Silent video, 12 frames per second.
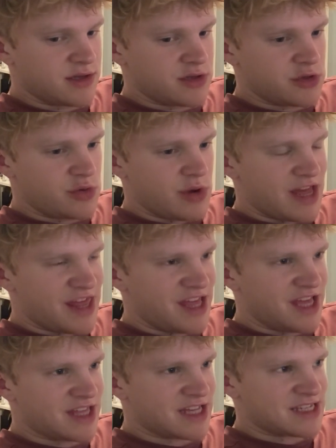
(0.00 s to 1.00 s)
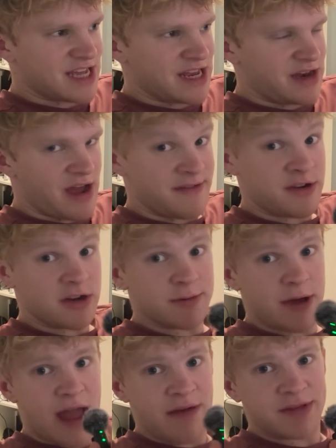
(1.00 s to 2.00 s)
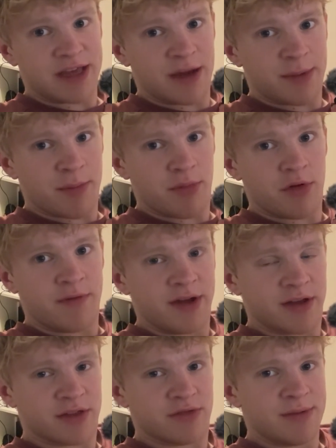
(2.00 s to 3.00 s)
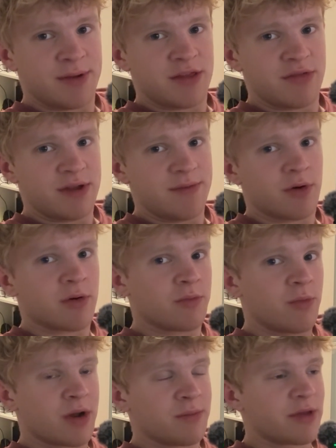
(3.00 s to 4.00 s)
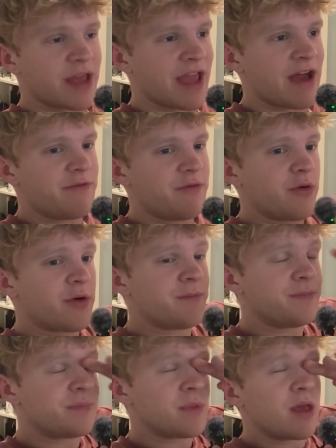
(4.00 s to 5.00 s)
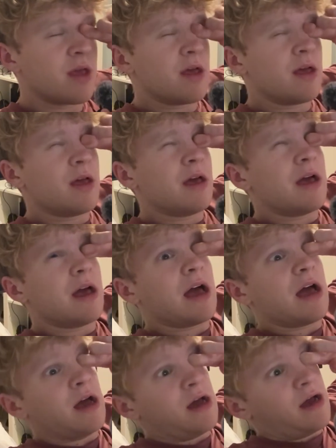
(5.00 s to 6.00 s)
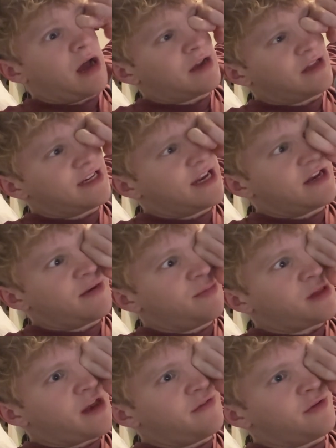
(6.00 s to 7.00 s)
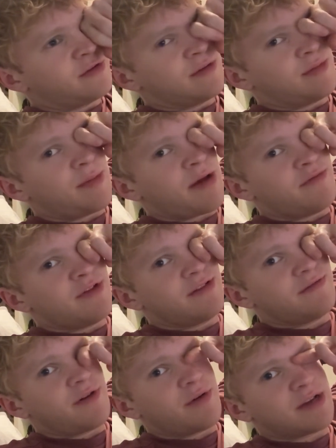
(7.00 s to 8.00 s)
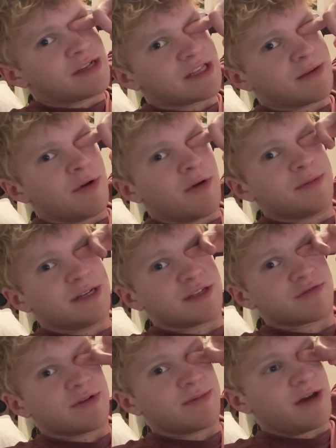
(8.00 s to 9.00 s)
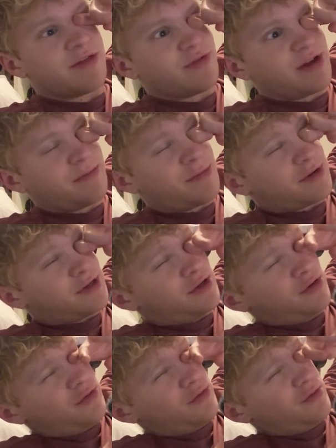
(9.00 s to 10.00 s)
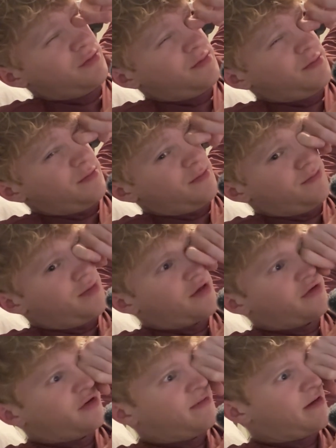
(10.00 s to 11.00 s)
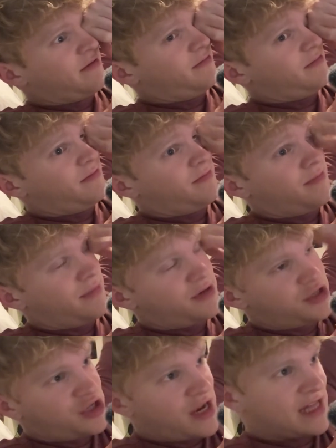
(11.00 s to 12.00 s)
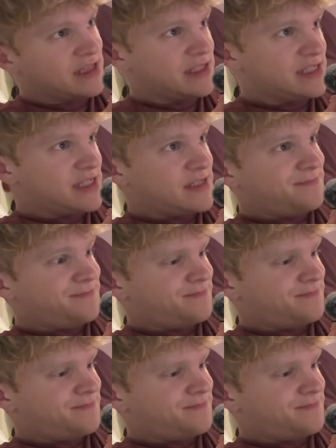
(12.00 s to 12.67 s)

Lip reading: So I think that's it. I talked about everything I'm improving on 3x3 or what I'm looking out for. I'd like to get into blindfolded, but my real focus at the moment is 3x3. I'm not too bothered about much else.